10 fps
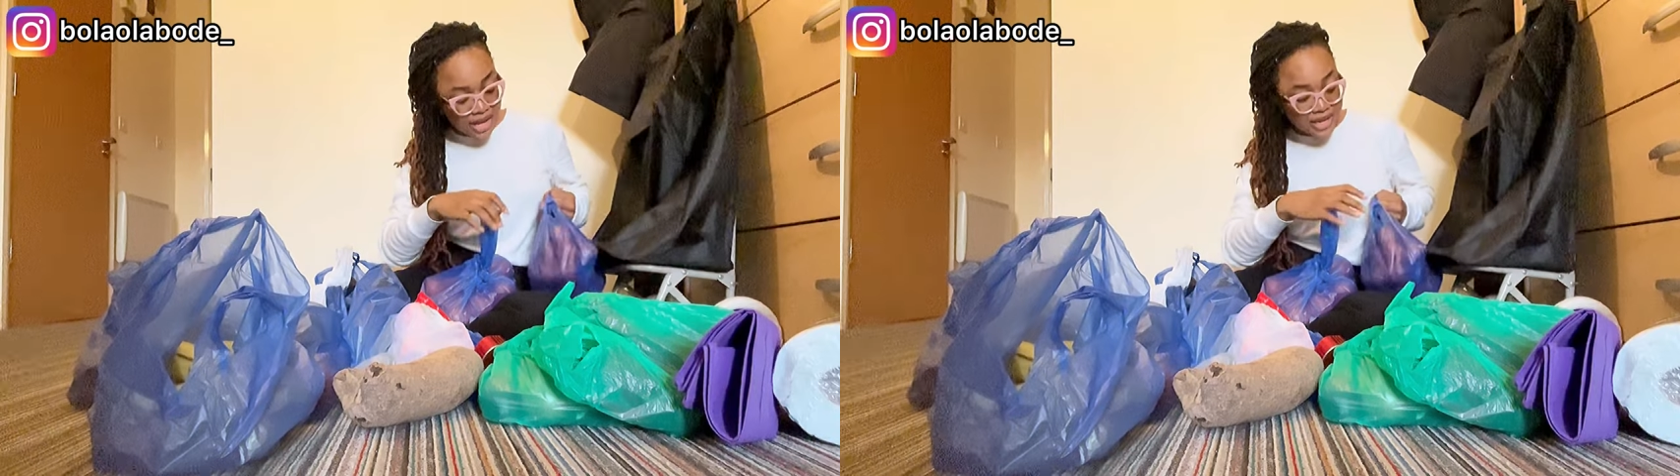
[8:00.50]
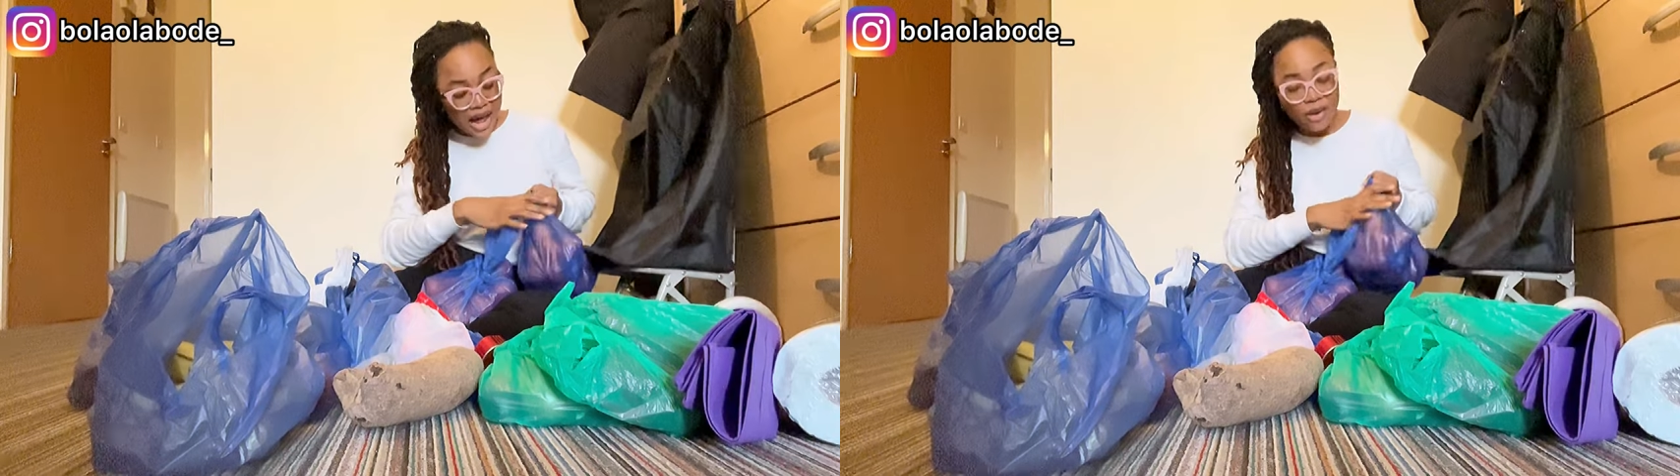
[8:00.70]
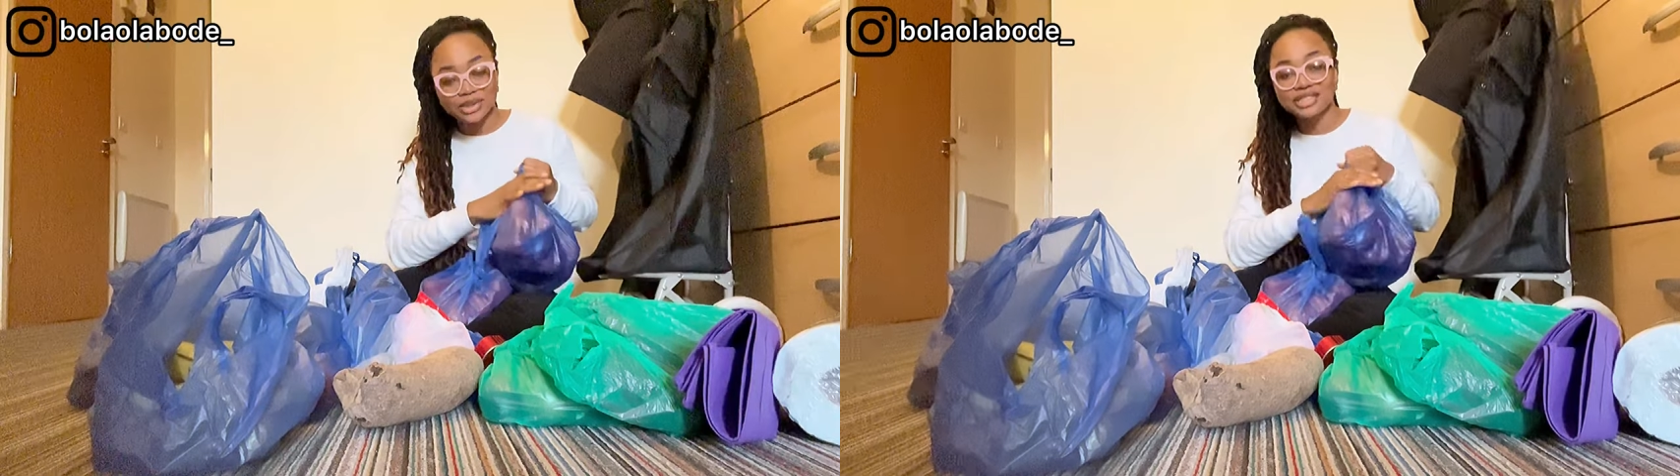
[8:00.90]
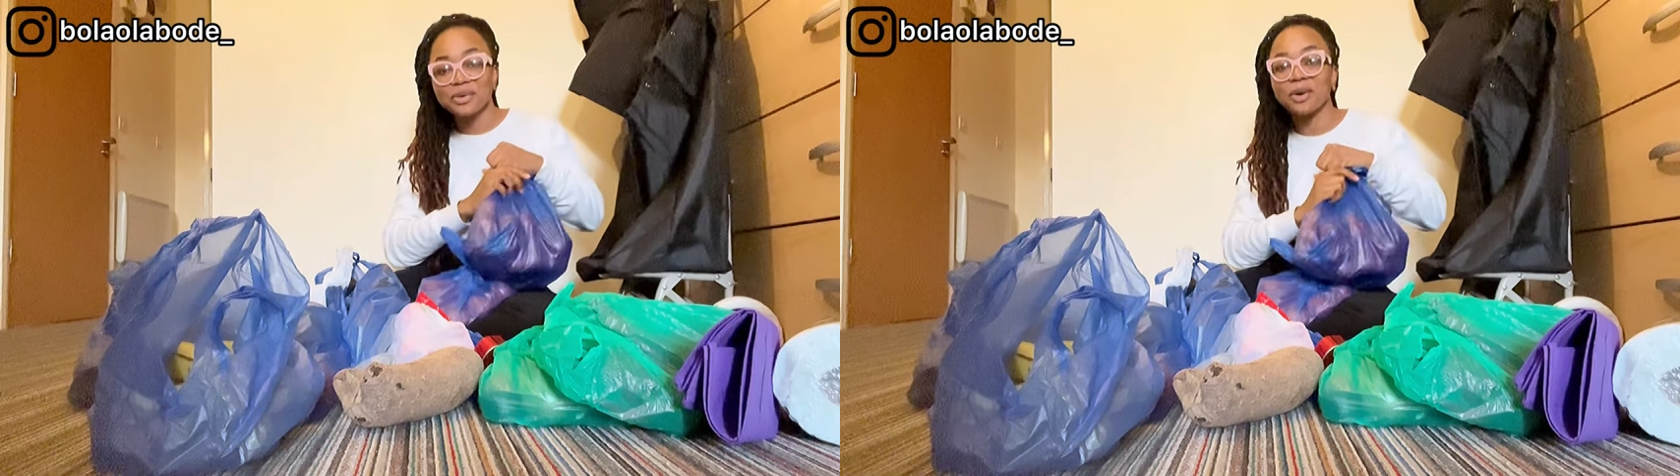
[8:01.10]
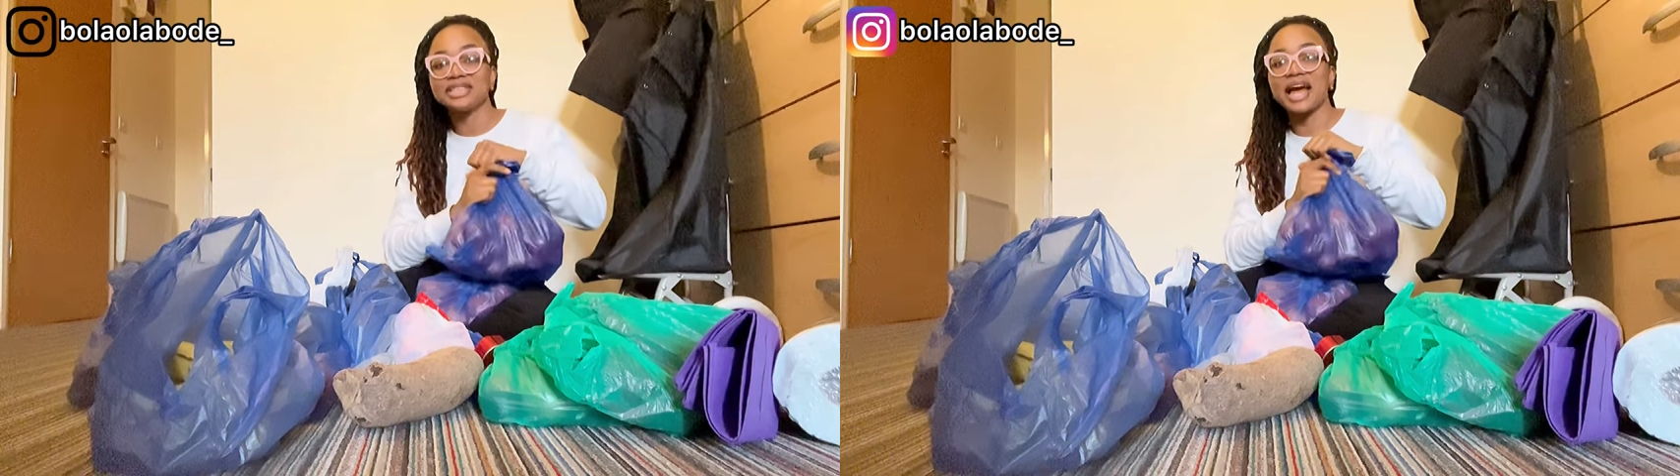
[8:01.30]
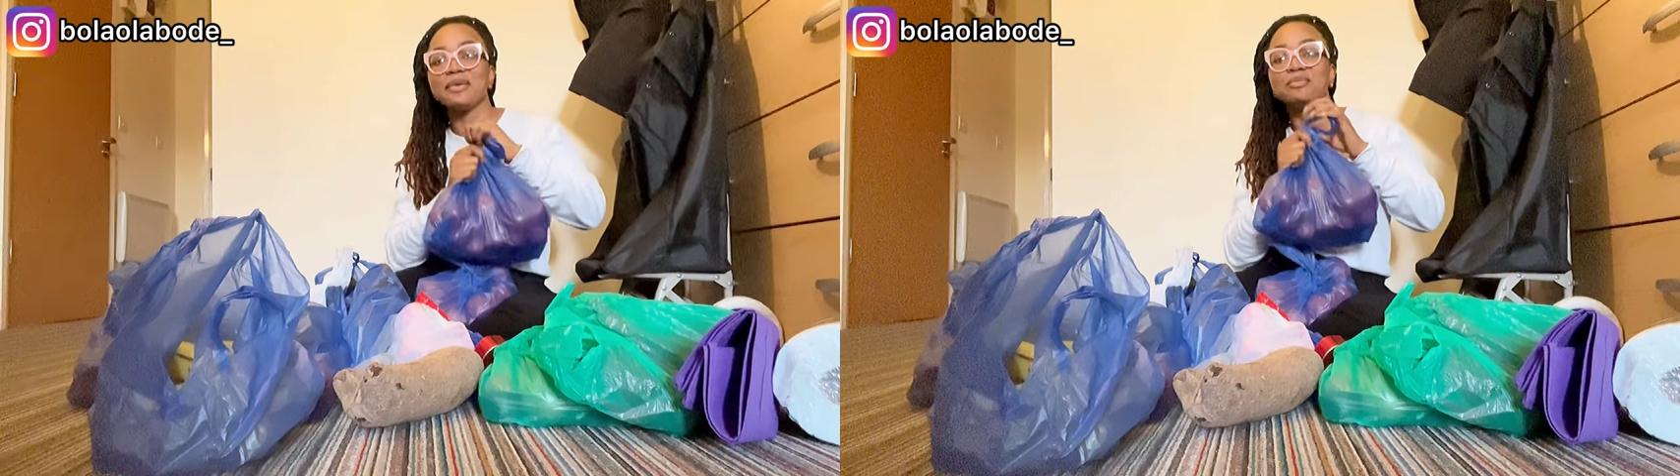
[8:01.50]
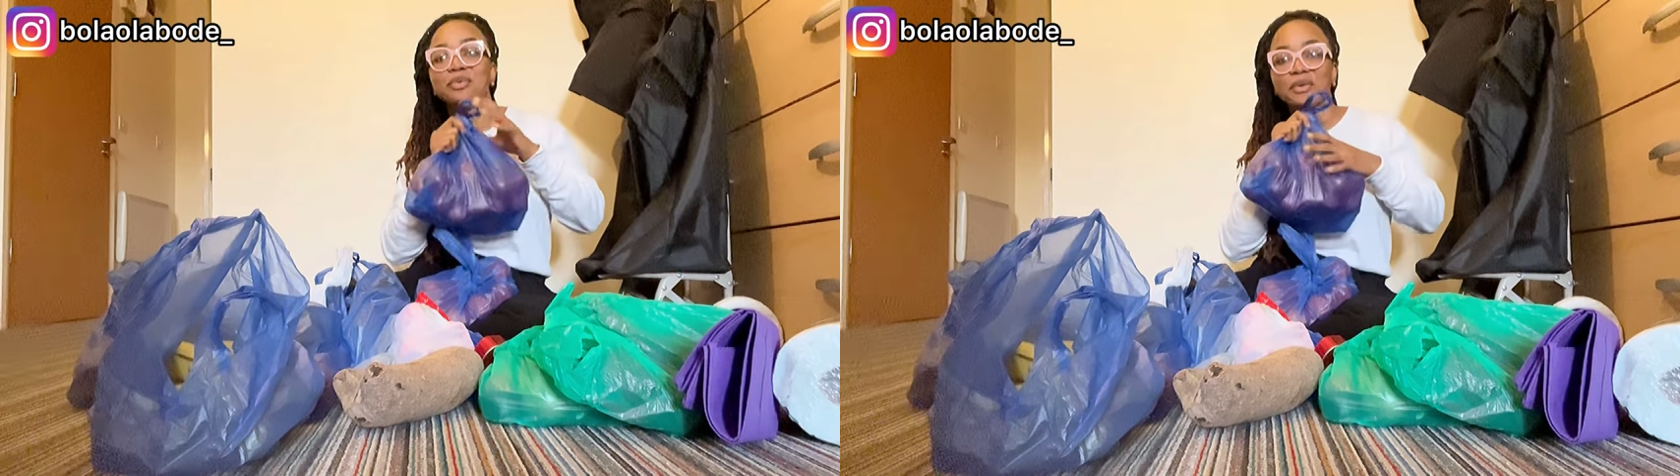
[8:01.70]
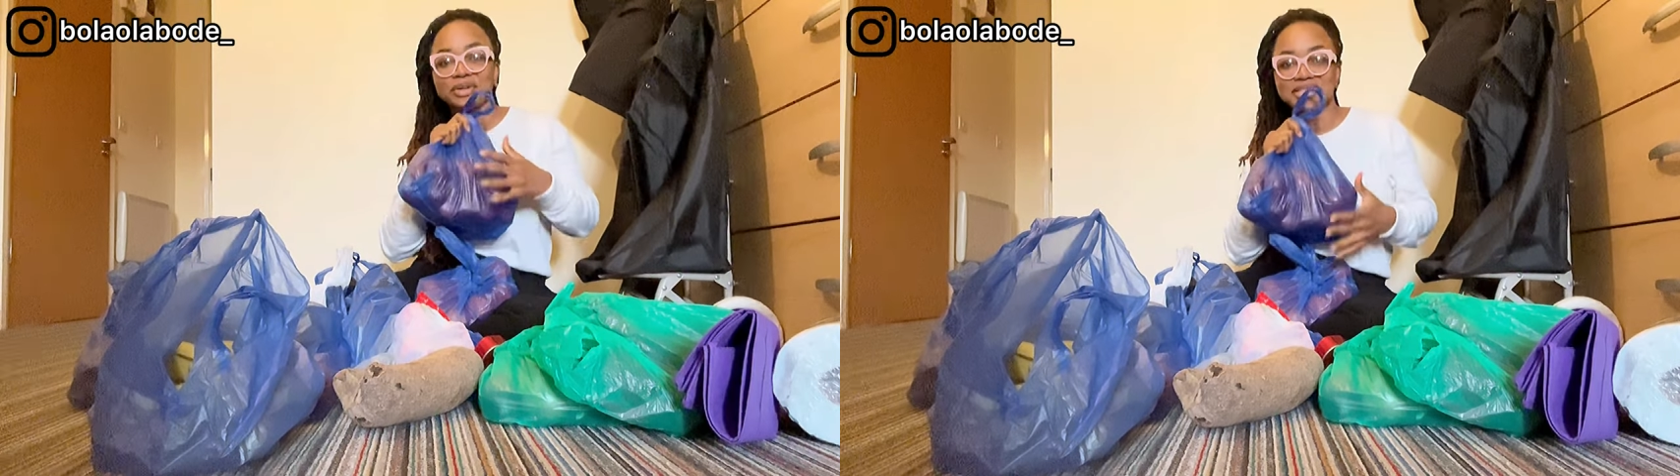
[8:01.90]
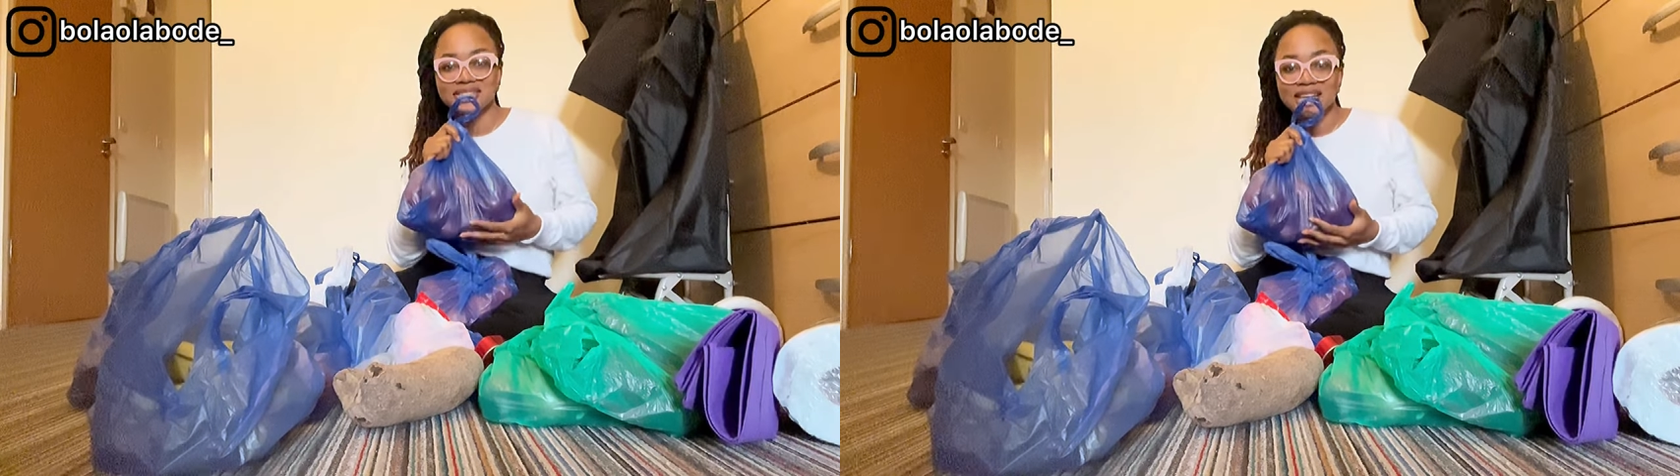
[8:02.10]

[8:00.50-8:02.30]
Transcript: Now see what I bought